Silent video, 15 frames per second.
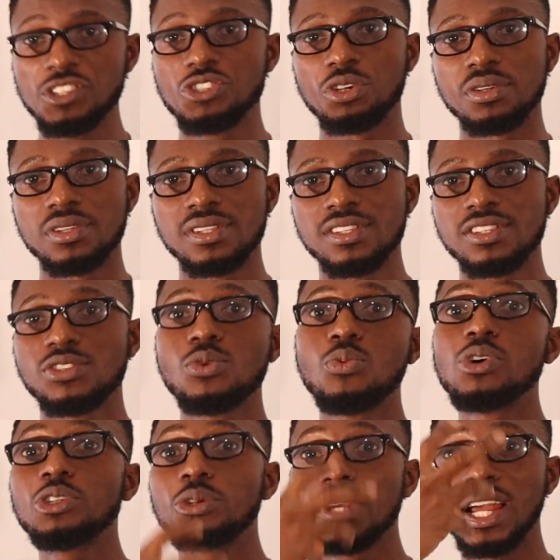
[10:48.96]
features, so
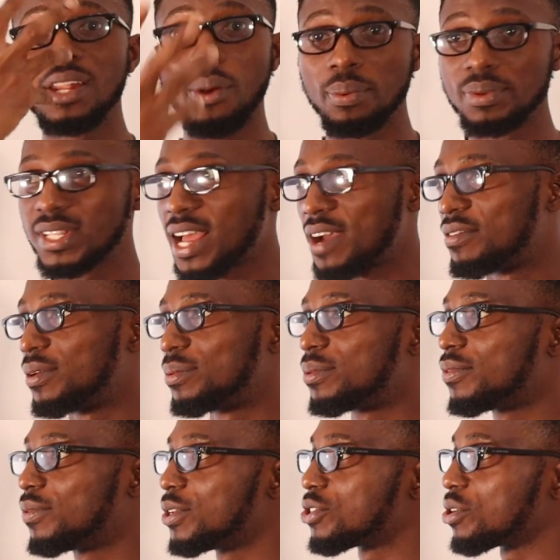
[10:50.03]
what you can observe
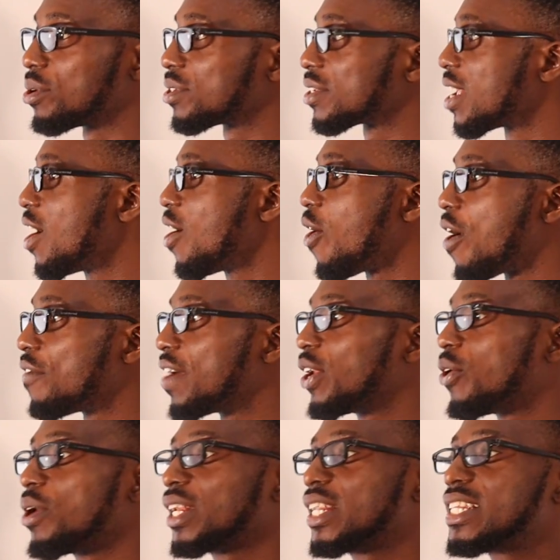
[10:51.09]
features of an
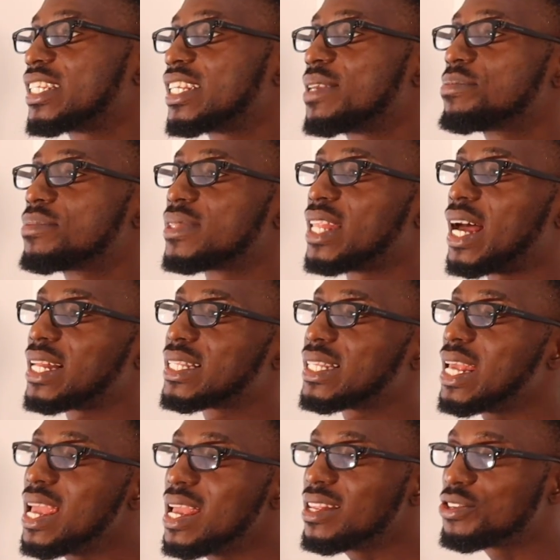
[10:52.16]
organism, that
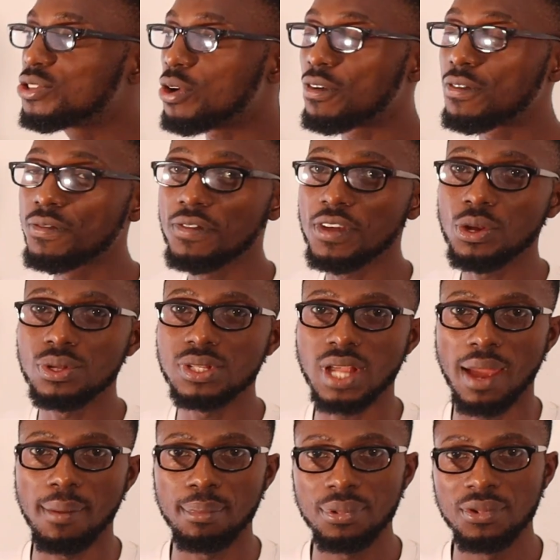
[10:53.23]
is your
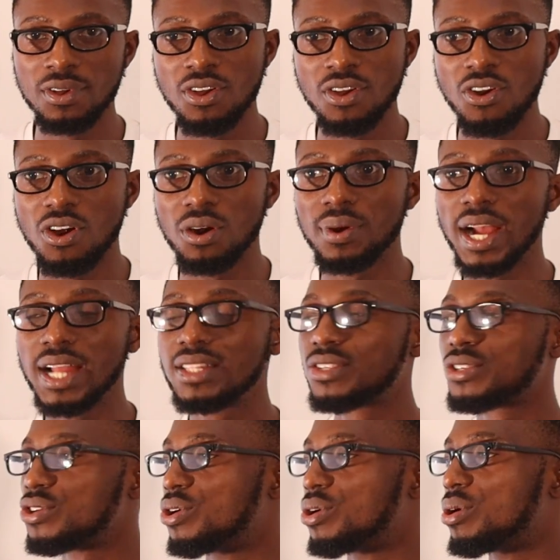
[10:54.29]
phenotype. All right,
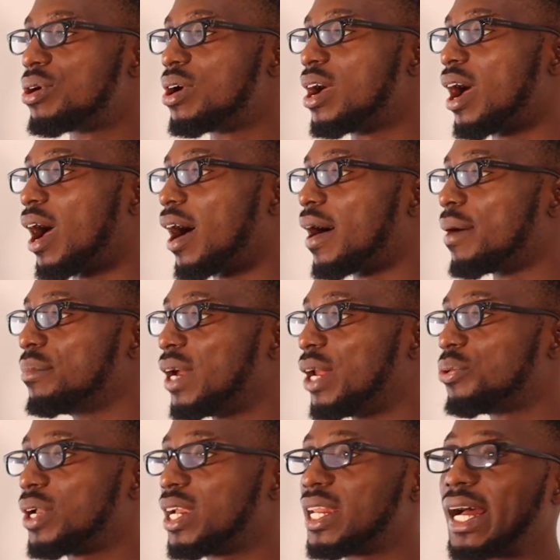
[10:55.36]
so we are
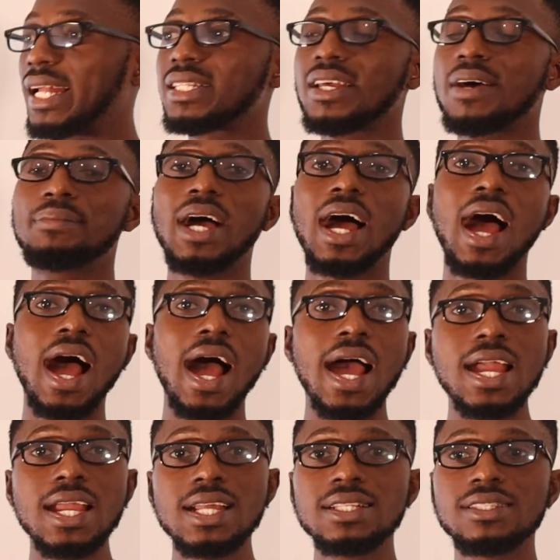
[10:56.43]
looking at some
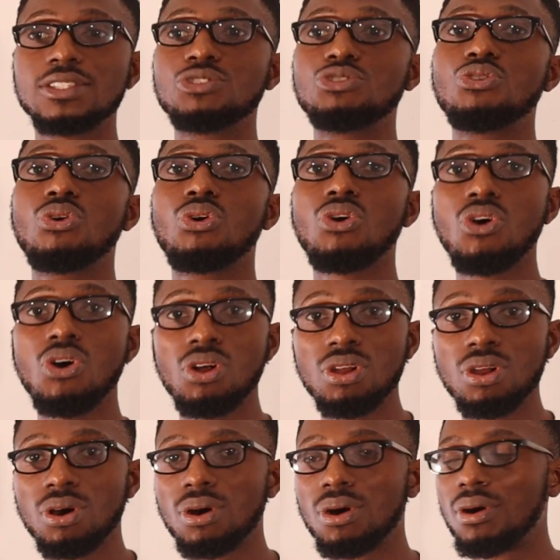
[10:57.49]
height, you know,
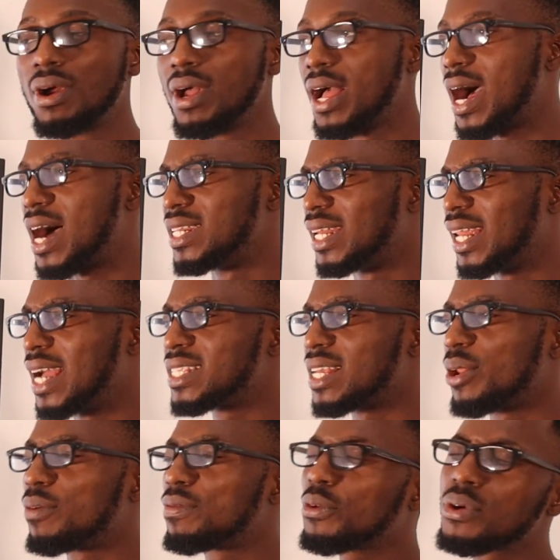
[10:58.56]
color and the likes,
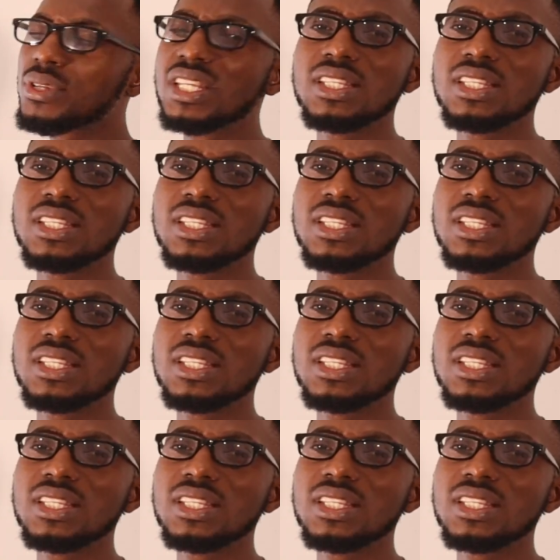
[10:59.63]
and of course